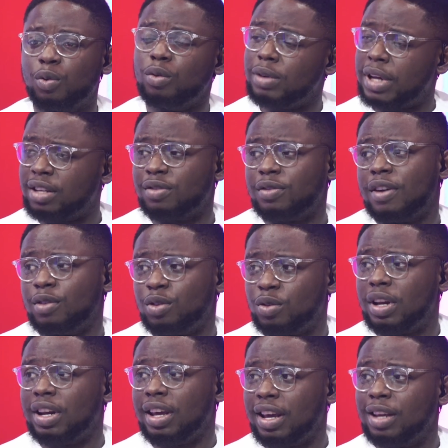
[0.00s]
9 to 5 is
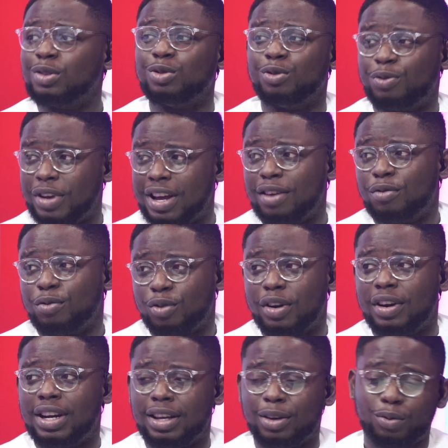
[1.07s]
usually 8 to 5 for
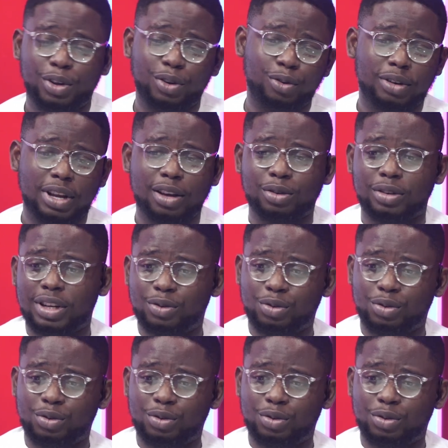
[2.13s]
really when you calculate